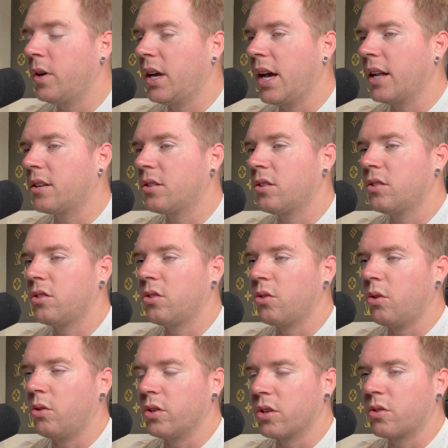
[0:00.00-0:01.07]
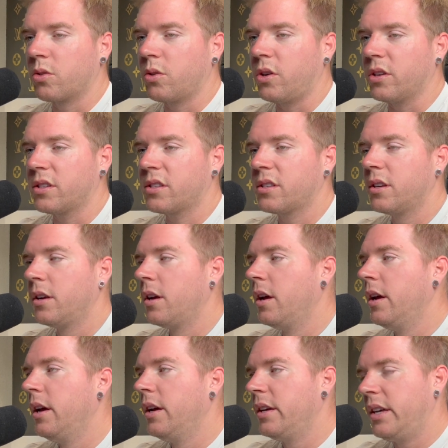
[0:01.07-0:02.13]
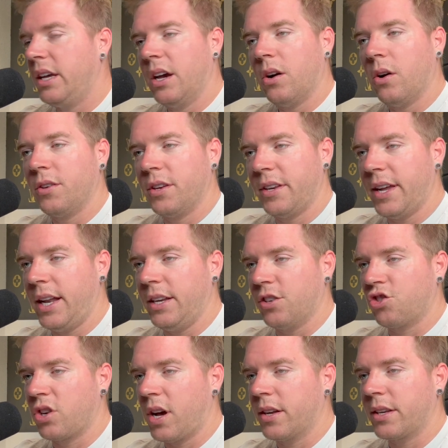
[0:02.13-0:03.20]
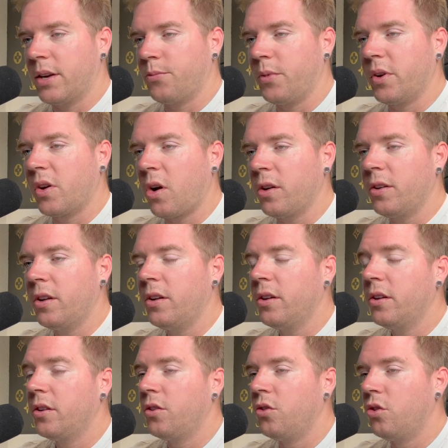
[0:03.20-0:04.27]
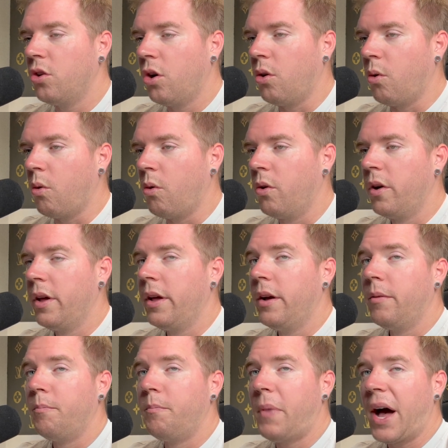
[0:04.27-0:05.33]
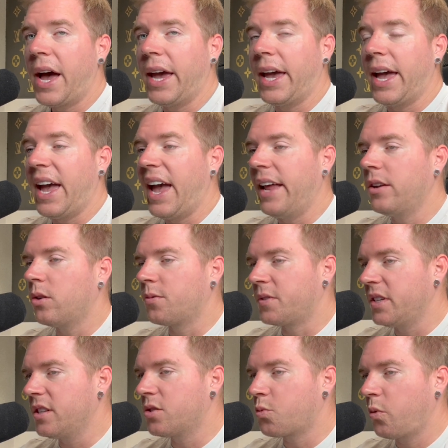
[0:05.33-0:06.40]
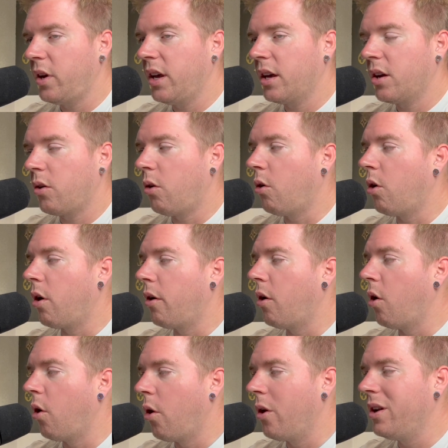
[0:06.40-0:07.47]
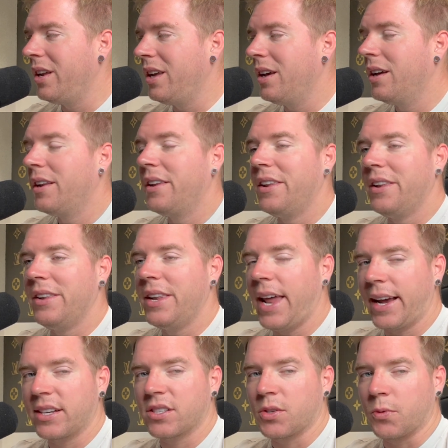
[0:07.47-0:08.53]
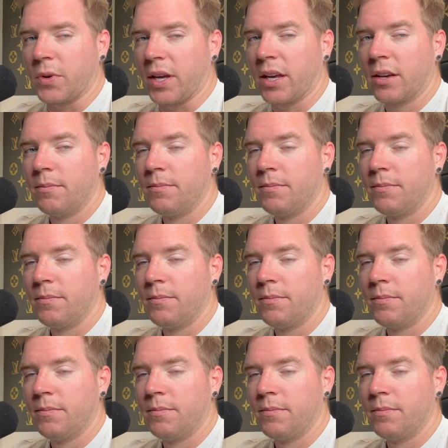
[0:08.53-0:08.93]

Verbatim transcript: get the golden cross here on the daily chart and we're gonna know by end of this week or early next week